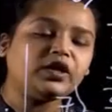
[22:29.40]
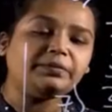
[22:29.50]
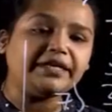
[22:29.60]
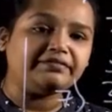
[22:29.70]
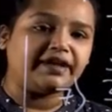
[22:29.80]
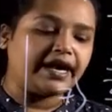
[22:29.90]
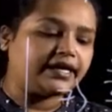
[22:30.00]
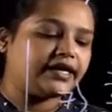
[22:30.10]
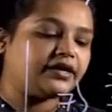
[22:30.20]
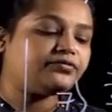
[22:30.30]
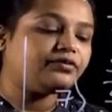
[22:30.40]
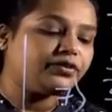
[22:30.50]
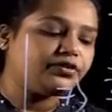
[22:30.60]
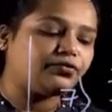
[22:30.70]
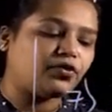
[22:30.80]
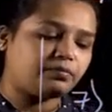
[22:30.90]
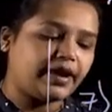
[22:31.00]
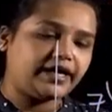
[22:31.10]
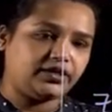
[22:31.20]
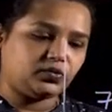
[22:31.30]
we'll be dividing 54
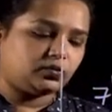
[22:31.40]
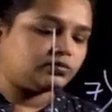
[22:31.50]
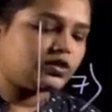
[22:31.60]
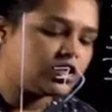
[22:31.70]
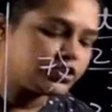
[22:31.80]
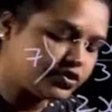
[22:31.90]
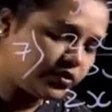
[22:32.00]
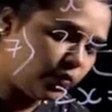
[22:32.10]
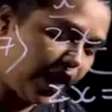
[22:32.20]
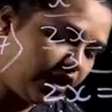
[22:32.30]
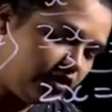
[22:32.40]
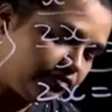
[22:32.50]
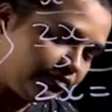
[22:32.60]
by 2. So the value